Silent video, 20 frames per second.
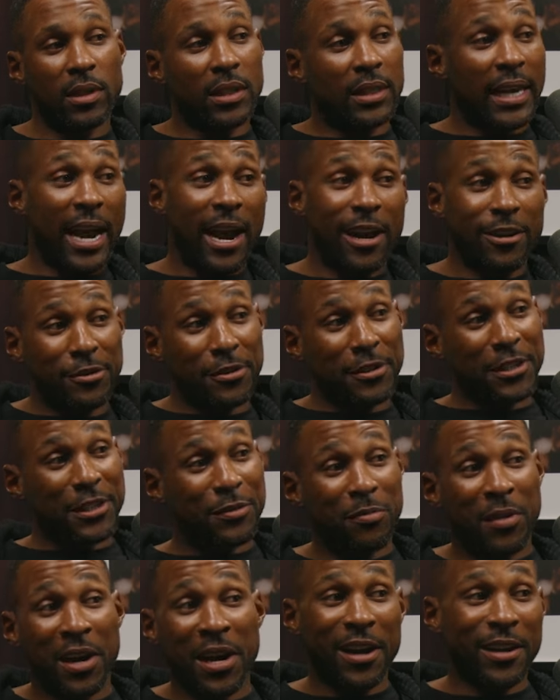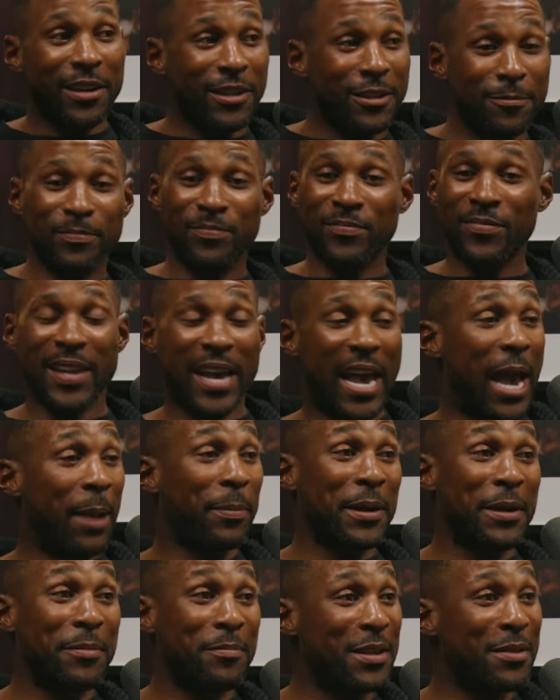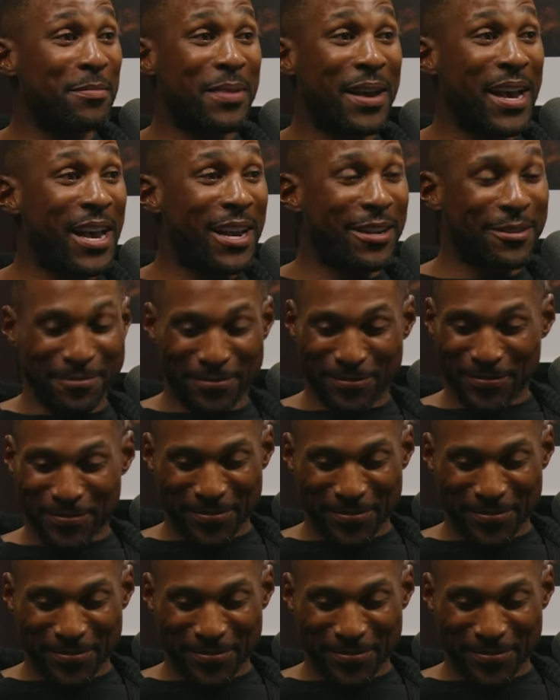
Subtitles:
just casually smiling, happy to be back.